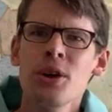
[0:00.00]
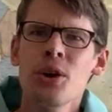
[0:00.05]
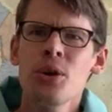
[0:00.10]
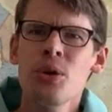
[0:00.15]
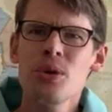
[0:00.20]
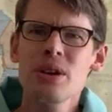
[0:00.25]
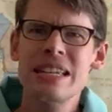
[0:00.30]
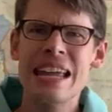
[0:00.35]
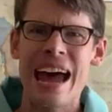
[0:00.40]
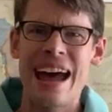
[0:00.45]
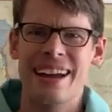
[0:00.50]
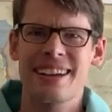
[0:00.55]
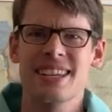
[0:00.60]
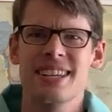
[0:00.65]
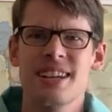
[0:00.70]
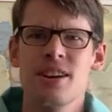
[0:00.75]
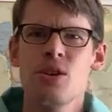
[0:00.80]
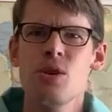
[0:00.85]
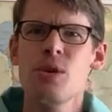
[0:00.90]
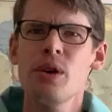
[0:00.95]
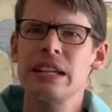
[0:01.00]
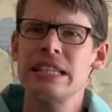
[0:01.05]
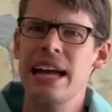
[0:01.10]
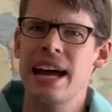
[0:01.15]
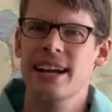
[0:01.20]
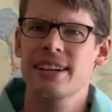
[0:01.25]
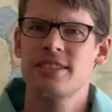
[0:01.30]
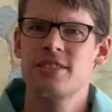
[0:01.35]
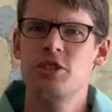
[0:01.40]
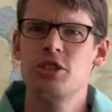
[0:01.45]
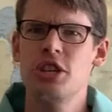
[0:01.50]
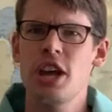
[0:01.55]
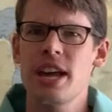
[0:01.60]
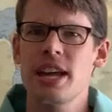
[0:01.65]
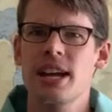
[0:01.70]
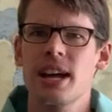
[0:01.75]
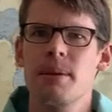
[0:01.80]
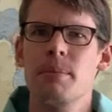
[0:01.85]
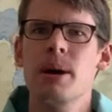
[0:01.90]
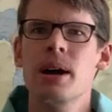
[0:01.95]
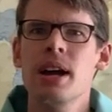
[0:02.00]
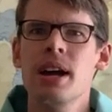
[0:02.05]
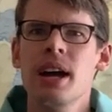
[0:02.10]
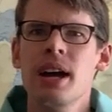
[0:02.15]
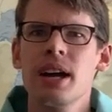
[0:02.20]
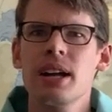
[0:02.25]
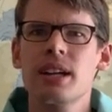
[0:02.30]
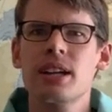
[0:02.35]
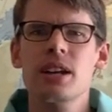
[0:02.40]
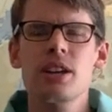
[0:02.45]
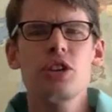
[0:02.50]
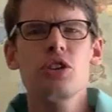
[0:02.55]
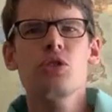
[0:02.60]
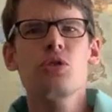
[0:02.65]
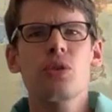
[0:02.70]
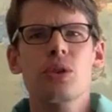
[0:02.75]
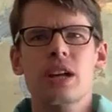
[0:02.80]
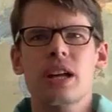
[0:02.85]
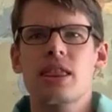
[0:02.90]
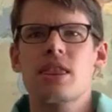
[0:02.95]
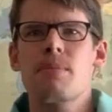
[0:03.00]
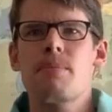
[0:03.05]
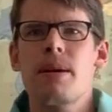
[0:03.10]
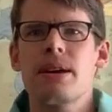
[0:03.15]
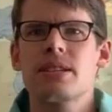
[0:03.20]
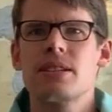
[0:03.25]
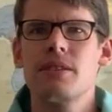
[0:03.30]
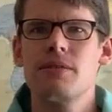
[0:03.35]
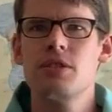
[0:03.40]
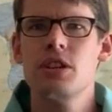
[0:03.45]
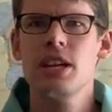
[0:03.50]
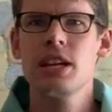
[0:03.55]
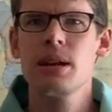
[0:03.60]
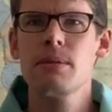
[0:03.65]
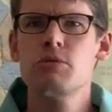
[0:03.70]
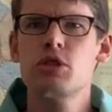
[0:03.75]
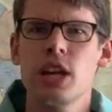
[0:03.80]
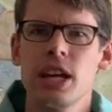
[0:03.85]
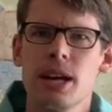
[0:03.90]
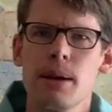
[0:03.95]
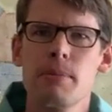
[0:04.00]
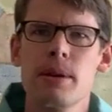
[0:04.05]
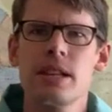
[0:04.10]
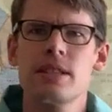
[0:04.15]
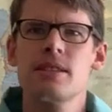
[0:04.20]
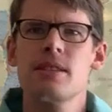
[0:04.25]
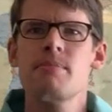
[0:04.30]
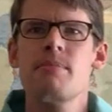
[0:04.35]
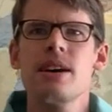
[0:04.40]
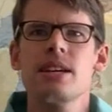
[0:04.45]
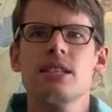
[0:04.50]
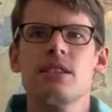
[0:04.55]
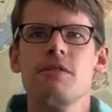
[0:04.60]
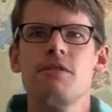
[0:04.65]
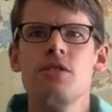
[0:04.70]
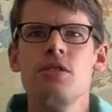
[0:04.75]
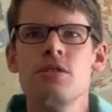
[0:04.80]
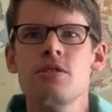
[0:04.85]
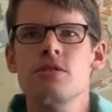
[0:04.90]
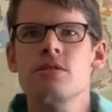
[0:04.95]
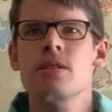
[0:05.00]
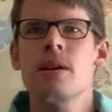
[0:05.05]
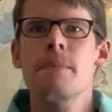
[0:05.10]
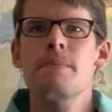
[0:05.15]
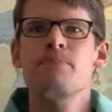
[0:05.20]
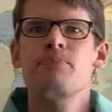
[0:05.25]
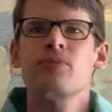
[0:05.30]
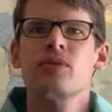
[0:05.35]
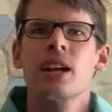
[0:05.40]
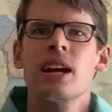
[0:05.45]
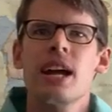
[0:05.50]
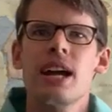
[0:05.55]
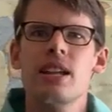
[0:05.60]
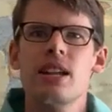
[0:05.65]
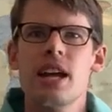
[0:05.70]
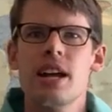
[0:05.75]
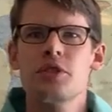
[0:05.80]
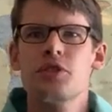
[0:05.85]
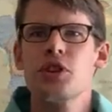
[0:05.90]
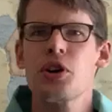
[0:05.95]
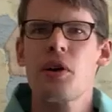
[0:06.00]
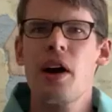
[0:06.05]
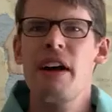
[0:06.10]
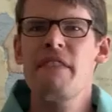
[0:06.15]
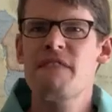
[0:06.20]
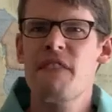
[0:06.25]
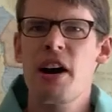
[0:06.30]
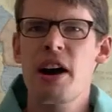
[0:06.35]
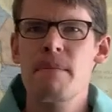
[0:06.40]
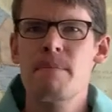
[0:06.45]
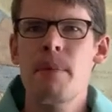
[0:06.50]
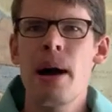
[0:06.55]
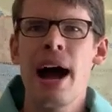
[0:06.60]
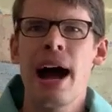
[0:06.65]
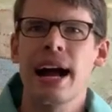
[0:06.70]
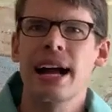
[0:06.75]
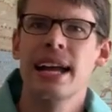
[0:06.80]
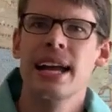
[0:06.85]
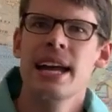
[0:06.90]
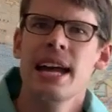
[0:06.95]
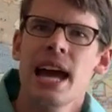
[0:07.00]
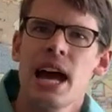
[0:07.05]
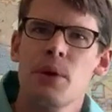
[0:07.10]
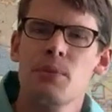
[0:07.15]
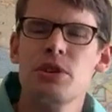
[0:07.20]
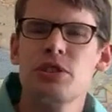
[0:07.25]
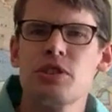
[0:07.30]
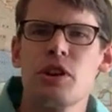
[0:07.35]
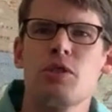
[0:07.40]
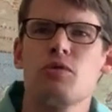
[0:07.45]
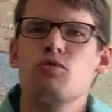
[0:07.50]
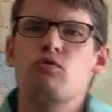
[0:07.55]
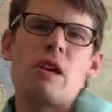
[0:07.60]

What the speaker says: Who attacks Jacob? You don't get the best of Jacob. Jacob gets the best of you. And so I fought back, and we start